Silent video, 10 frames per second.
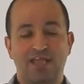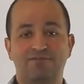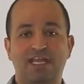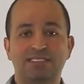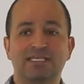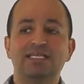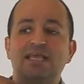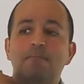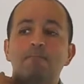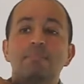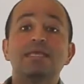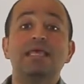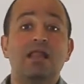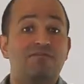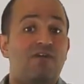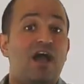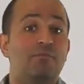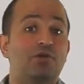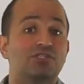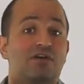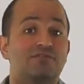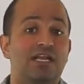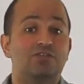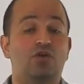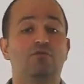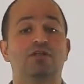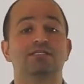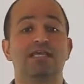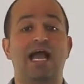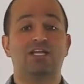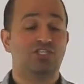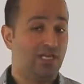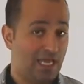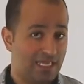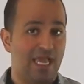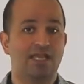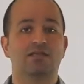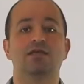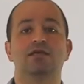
If they say the middle fibers of deltoid, what is the action? Again,